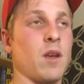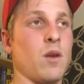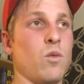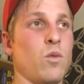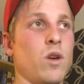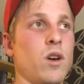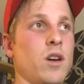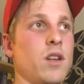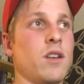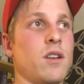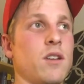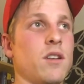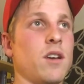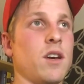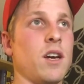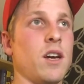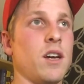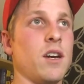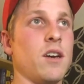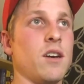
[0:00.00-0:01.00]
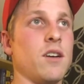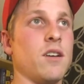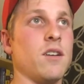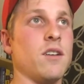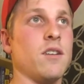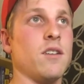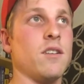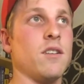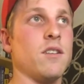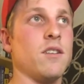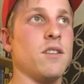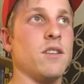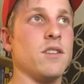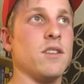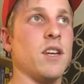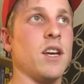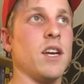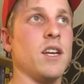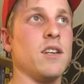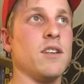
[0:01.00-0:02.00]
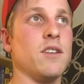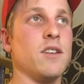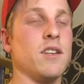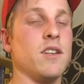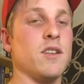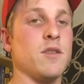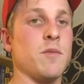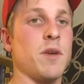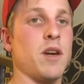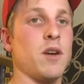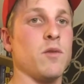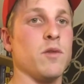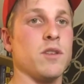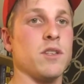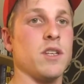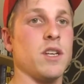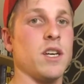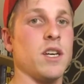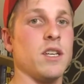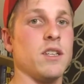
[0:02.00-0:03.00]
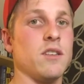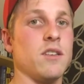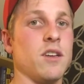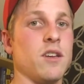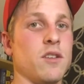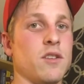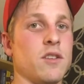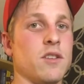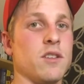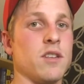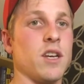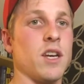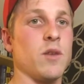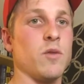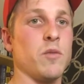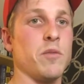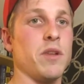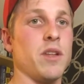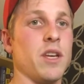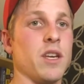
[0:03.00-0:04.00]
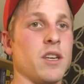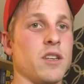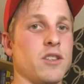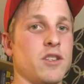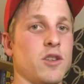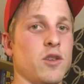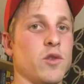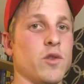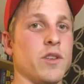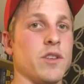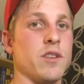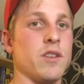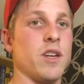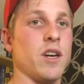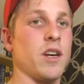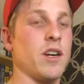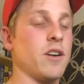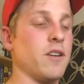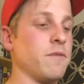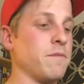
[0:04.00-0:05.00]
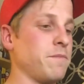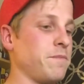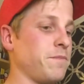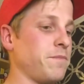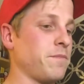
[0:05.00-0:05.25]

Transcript: One design, it doesn't matter what size. The other design would be like a children's tire.